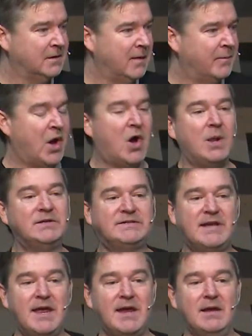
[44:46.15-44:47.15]
Paul is
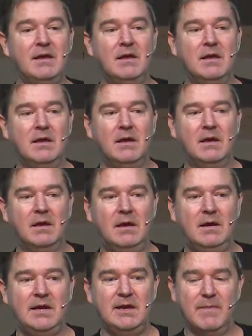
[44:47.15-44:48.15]
saying
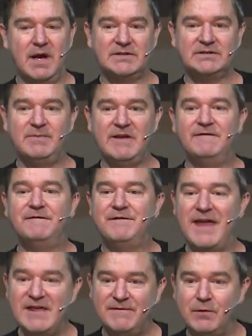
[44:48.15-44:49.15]
he must be
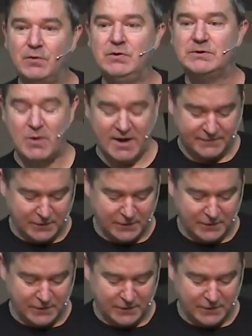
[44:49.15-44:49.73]
faithful to his wife.